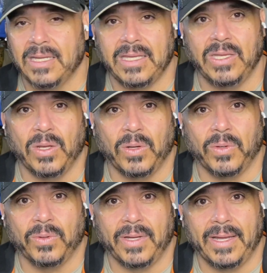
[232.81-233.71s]

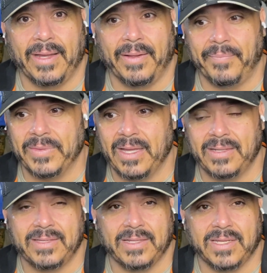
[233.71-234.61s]

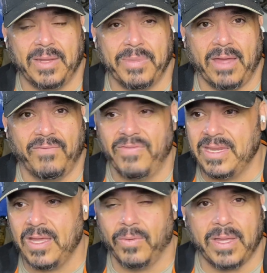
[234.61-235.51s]
it's going to be on
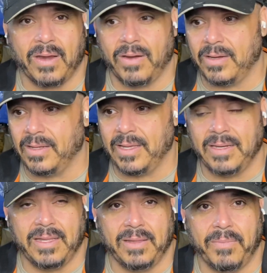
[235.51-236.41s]
video here
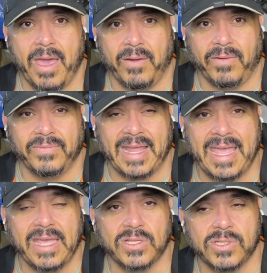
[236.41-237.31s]
in a matter of
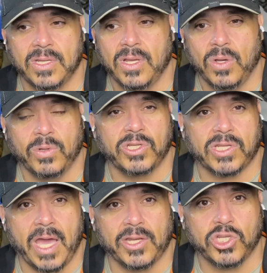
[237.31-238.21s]
days, which is
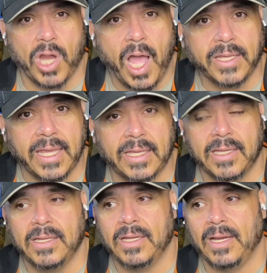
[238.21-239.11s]
kind of shocking.
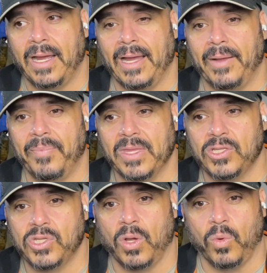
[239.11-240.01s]

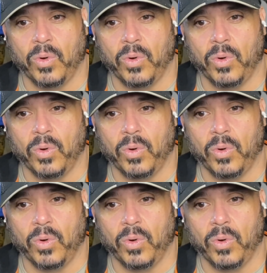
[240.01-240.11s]
So we're